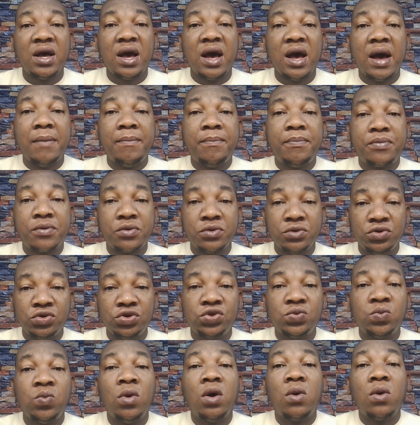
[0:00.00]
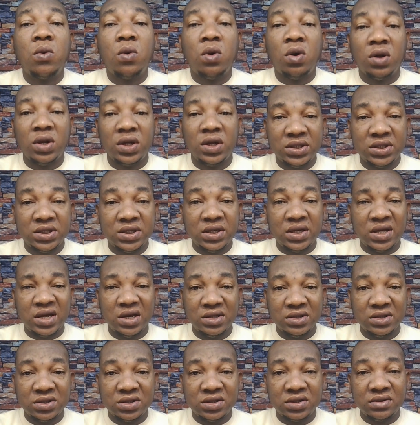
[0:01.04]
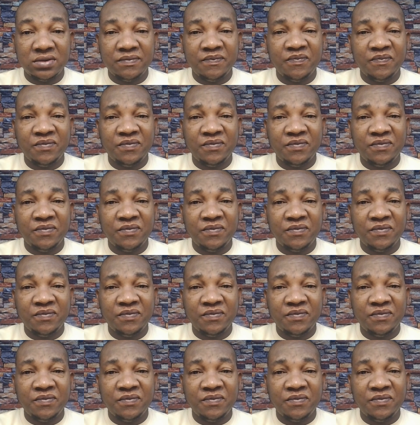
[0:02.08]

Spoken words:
and produce more quality gains.